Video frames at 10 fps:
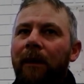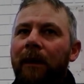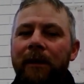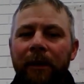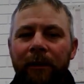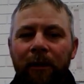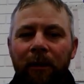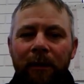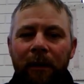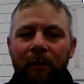is there a
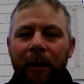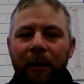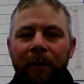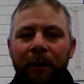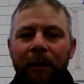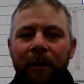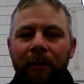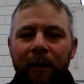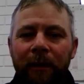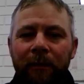cocktail bar at the end of the
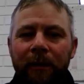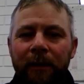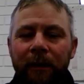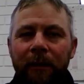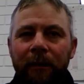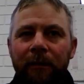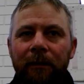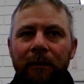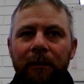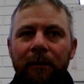arena, is there?
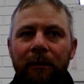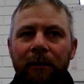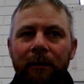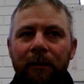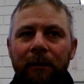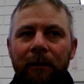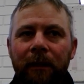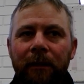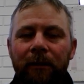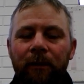And
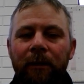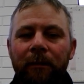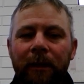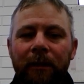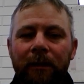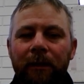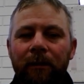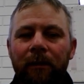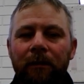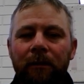they said, what do you mean? I said,
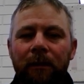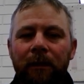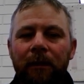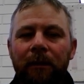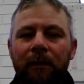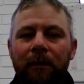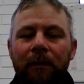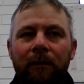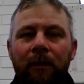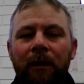well,
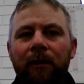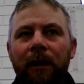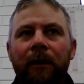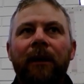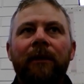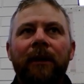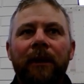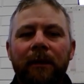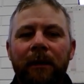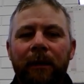why do you want to go over
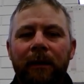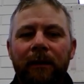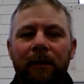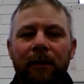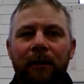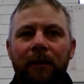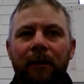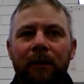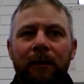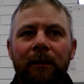there so much?
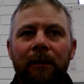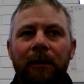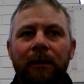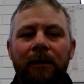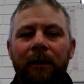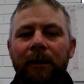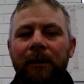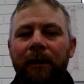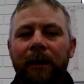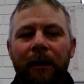And it's like, there's
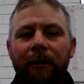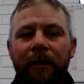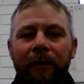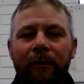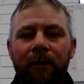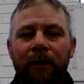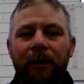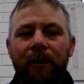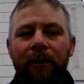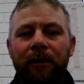nothing over there for you
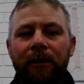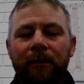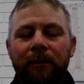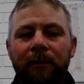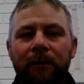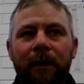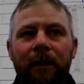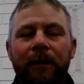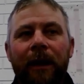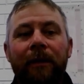to learn,
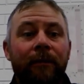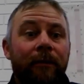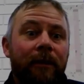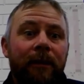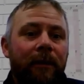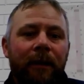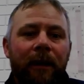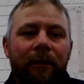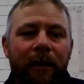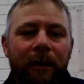to have. There's nothing
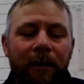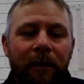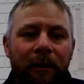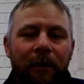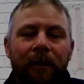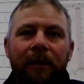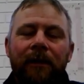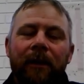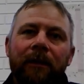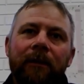over there.
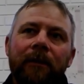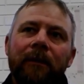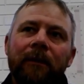So